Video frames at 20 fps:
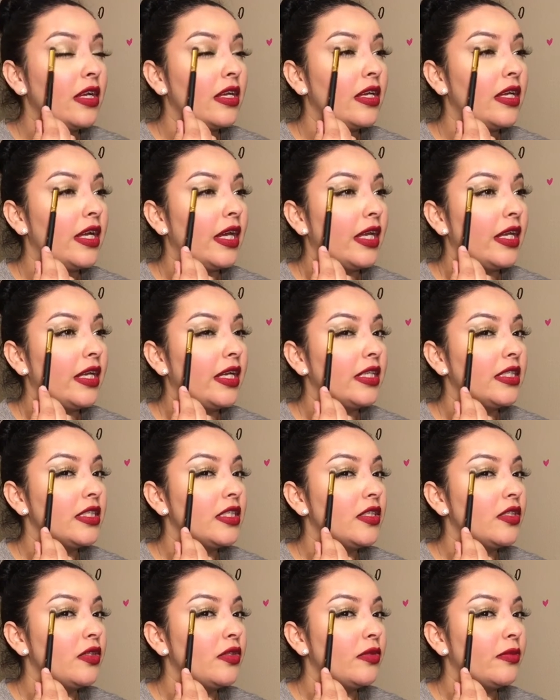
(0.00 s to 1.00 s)
get
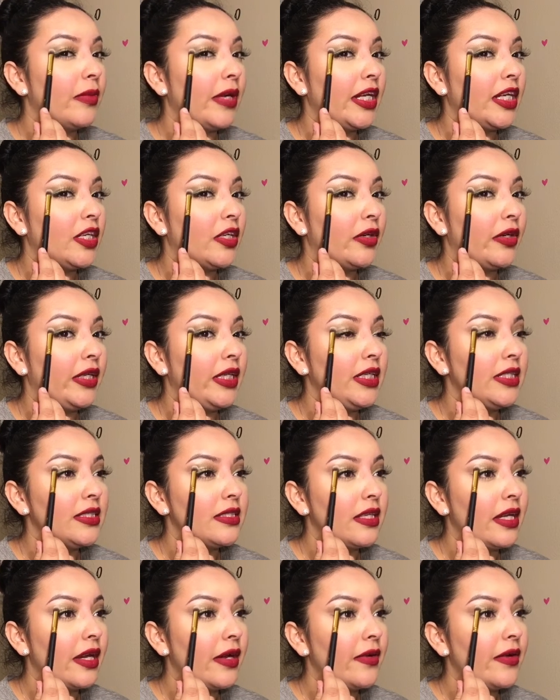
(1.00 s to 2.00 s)
into my crease
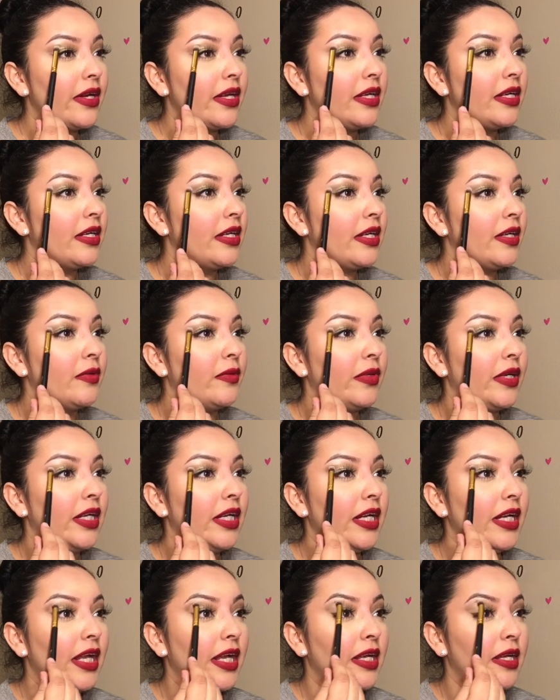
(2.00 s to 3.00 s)
area and
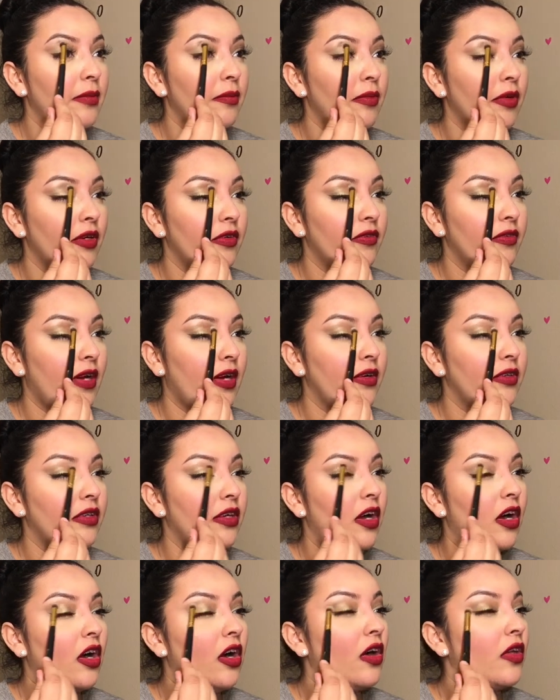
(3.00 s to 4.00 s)
really like buff out
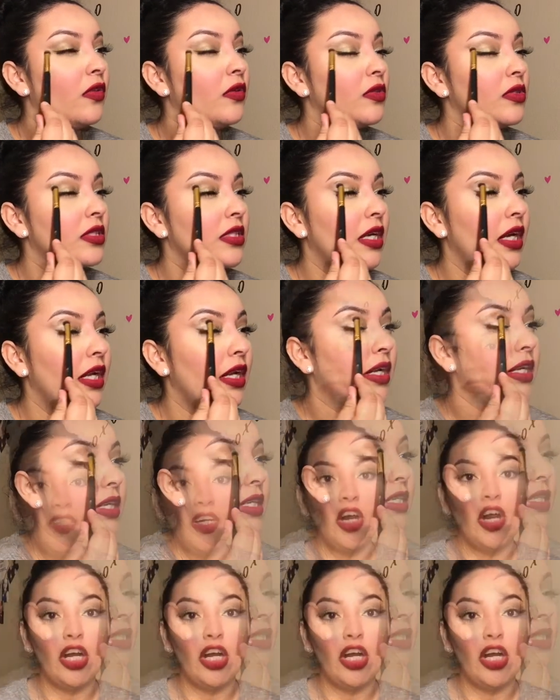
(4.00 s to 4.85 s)
all those colors.